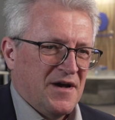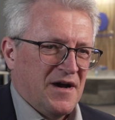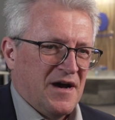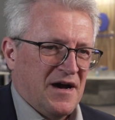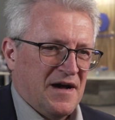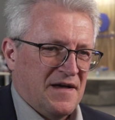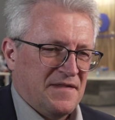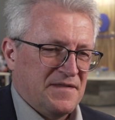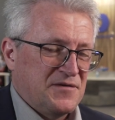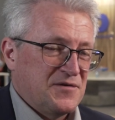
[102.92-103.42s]

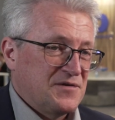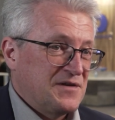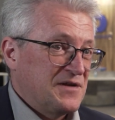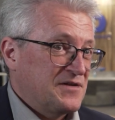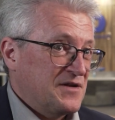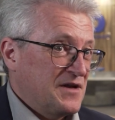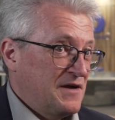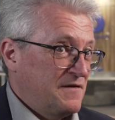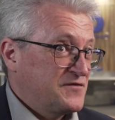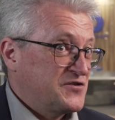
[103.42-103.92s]
and you
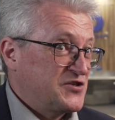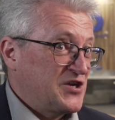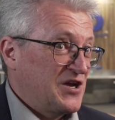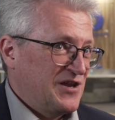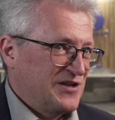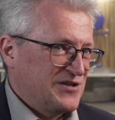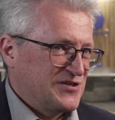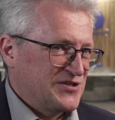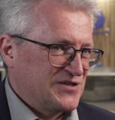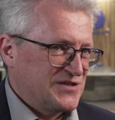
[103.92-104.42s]
need to have
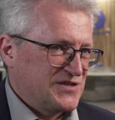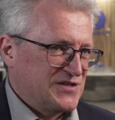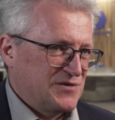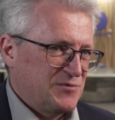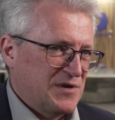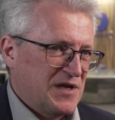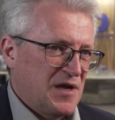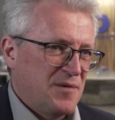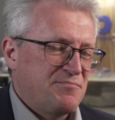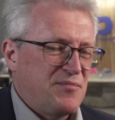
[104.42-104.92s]
challenges, and
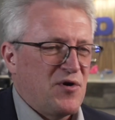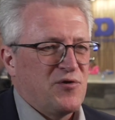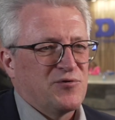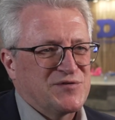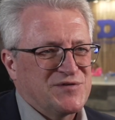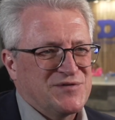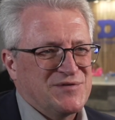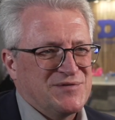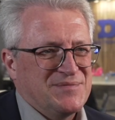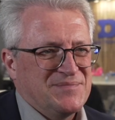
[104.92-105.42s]
we get
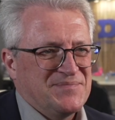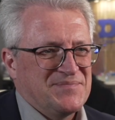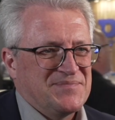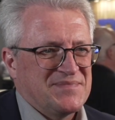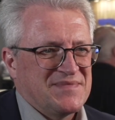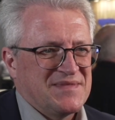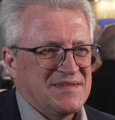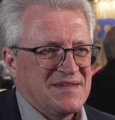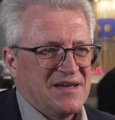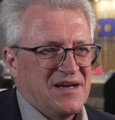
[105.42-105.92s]
both.
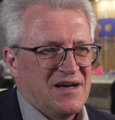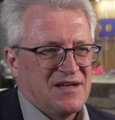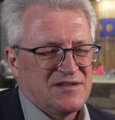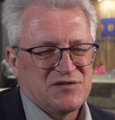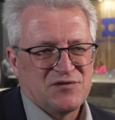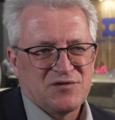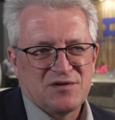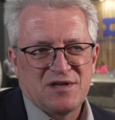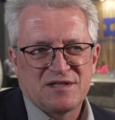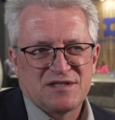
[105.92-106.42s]
And
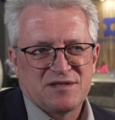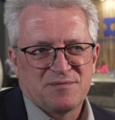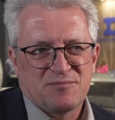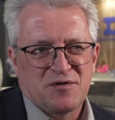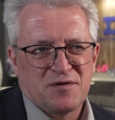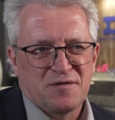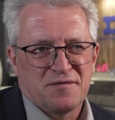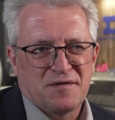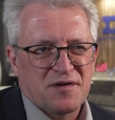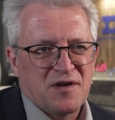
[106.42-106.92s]
so that's a
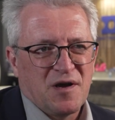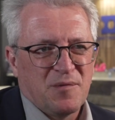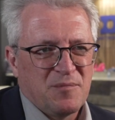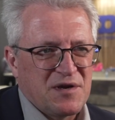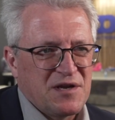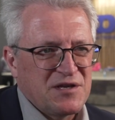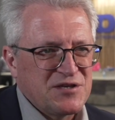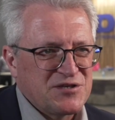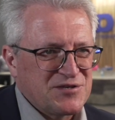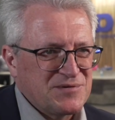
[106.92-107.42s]
perfect
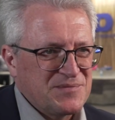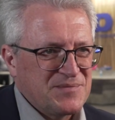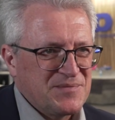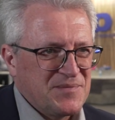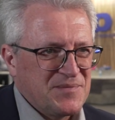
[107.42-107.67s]
combination.